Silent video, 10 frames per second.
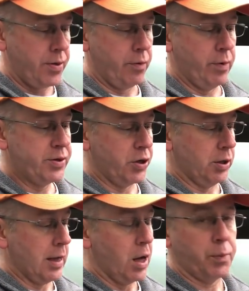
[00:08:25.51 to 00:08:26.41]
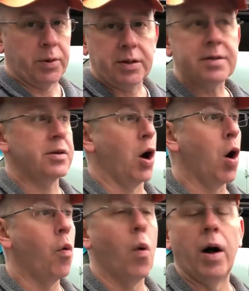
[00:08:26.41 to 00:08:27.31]
the original logbook. This is an
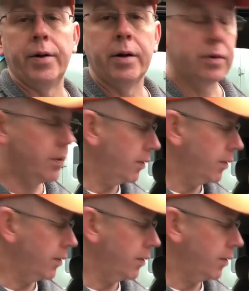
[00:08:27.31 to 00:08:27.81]
01